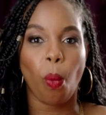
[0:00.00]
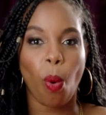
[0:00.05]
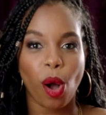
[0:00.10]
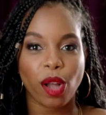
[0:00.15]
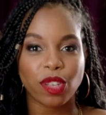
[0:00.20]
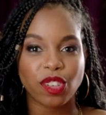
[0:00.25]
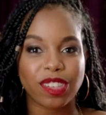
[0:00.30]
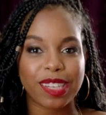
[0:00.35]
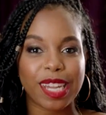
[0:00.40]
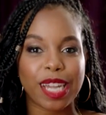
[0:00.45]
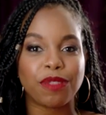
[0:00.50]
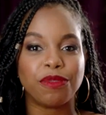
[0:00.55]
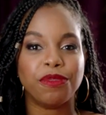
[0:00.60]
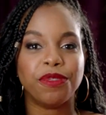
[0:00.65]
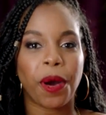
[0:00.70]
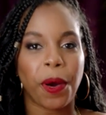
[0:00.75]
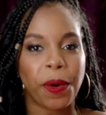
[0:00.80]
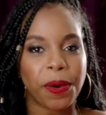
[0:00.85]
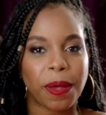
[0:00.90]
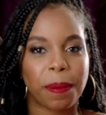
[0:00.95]
Watching
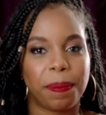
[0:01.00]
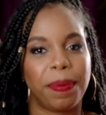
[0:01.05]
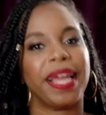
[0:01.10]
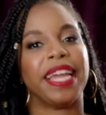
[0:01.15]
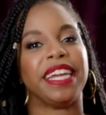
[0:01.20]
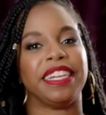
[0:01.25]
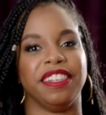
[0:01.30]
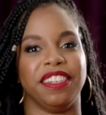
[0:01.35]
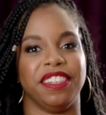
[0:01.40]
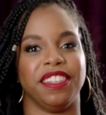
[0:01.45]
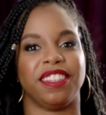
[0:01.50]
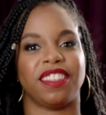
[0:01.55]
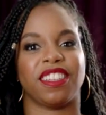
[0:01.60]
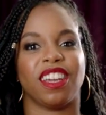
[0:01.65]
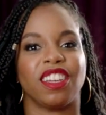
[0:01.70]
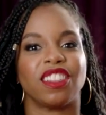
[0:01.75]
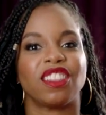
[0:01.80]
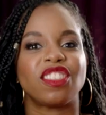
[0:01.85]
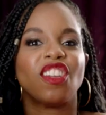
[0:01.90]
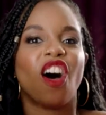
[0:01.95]
rollerbladers
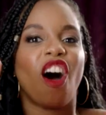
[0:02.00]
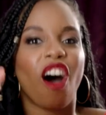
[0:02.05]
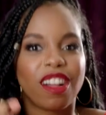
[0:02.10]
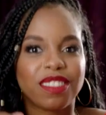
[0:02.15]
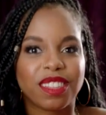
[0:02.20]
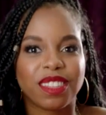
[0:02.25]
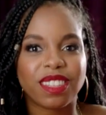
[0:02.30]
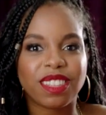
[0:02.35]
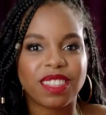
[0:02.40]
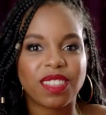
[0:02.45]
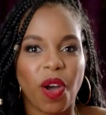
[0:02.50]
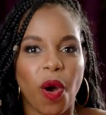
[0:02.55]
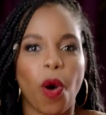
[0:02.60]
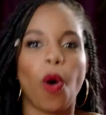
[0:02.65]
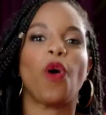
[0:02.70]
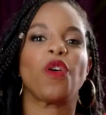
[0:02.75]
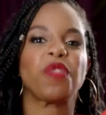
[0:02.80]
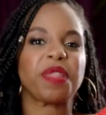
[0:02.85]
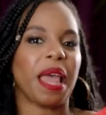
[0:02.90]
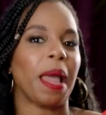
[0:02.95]
dance
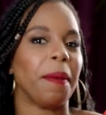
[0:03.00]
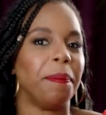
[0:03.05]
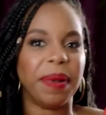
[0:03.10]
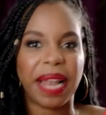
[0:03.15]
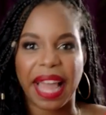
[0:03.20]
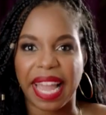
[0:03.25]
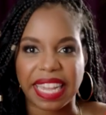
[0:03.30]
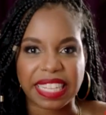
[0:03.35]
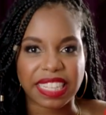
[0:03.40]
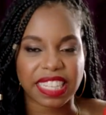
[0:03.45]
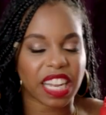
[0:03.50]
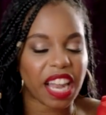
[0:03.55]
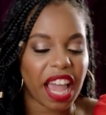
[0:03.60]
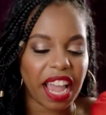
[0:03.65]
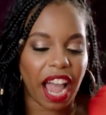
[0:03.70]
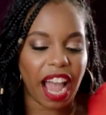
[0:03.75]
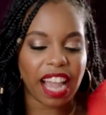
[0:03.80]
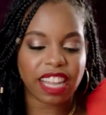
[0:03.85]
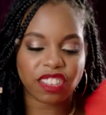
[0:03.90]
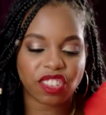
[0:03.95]
on their blades.
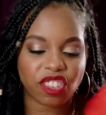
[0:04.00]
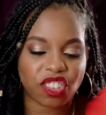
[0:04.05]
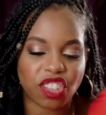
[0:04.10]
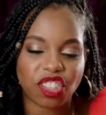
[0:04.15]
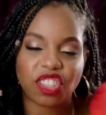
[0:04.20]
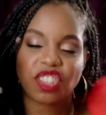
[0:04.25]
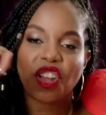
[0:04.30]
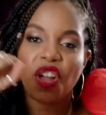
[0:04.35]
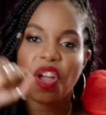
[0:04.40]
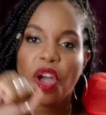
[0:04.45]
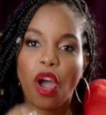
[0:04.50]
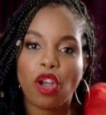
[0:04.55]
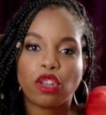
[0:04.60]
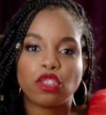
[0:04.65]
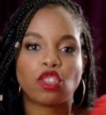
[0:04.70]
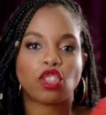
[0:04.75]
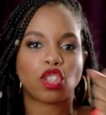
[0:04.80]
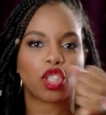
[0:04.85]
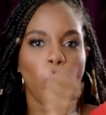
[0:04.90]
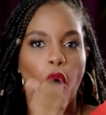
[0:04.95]
Like, it's just
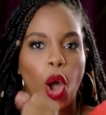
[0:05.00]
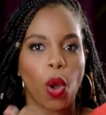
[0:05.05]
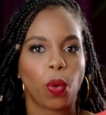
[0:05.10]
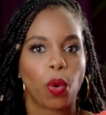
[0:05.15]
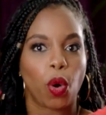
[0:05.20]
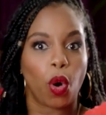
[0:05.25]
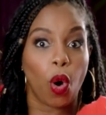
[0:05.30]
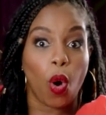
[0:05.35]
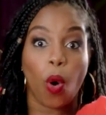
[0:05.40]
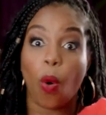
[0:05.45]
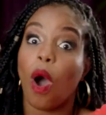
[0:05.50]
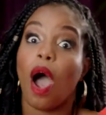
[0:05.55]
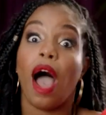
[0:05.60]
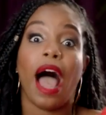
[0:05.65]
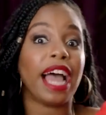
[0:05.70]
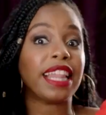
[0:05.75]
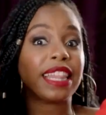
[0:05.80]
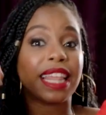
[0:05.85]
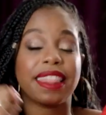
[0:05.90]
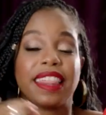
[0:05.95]
so cool.
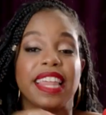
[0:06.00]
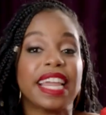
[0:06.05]
And the